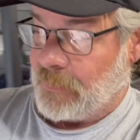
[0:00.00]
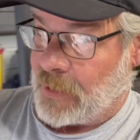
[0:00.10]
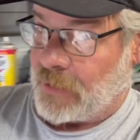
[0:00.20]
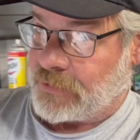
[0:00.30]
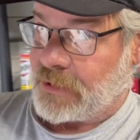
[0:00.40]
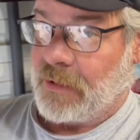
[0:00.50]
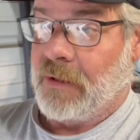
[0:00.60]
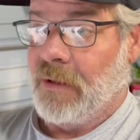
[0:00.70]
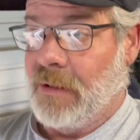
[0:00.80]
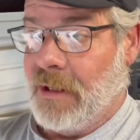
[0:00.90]
parts
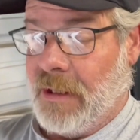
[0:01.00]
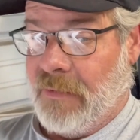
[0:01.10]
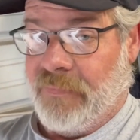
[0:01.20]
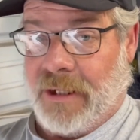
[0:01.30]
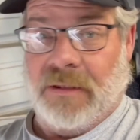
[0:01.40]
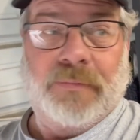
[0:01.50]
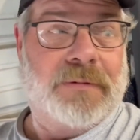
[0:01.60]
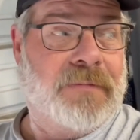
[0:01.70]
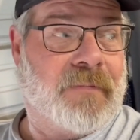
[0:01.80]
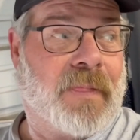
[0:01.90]
are
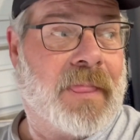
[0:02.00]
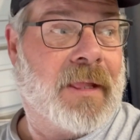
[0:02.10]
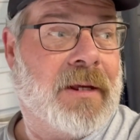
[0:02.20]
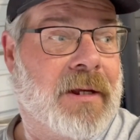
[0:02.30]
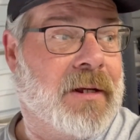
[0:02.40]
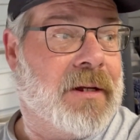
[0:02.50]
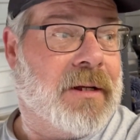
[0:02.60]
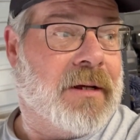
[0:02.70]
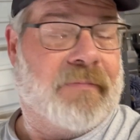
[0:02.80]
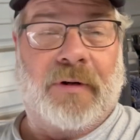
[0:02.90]
available
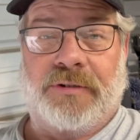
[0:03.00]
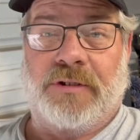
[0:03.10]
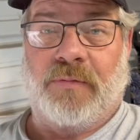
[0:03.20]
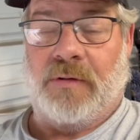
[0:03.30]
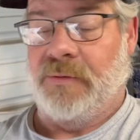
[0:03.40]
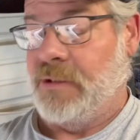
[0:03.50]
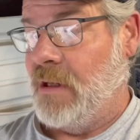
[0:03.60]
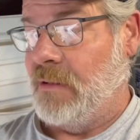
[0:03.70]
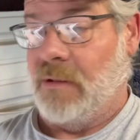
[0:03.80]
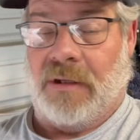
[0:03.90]
versus what was
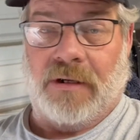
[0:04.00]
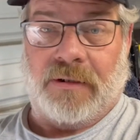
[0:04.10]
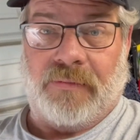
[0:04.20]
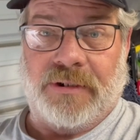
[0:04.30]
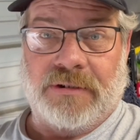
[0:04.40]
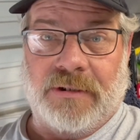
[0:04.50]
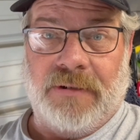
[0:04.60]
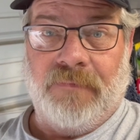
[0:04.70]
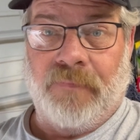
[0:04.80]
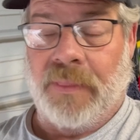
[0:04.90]
on the Lark
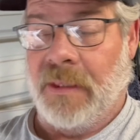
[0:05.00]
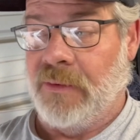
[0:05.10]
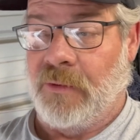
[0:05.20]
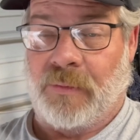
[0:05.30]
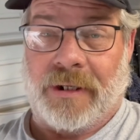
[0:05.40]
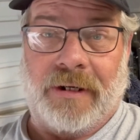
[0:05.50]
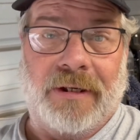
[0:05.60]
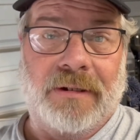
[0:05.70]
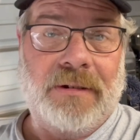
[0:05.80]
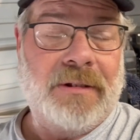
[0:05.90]
originally. The
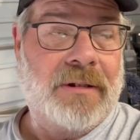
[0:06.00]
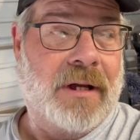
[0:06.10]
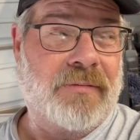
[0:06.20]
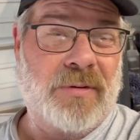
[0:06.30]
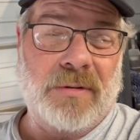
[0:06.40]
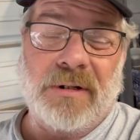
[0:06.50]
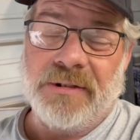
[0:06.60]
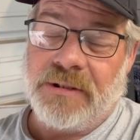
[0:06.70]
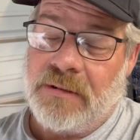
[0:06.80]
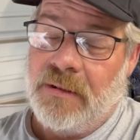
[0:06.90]
rear end, of
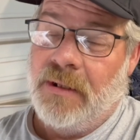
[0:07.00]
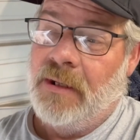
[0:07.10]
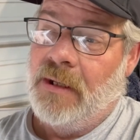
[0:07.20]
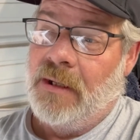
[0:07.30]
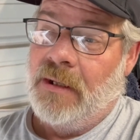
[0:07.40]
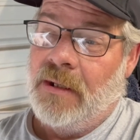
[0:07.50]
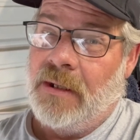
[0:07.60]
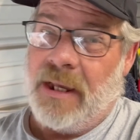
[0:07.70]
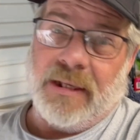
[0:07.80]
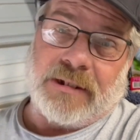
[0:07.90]
course,
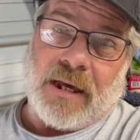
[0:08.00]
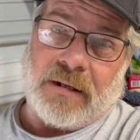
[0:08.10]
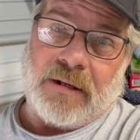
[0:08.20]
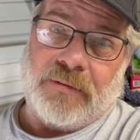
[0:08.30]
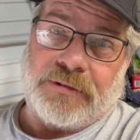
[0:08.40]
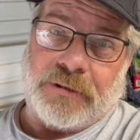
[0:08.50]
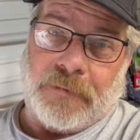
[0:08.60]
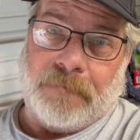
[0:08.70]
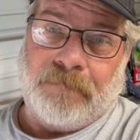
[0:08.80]
it's got to go too.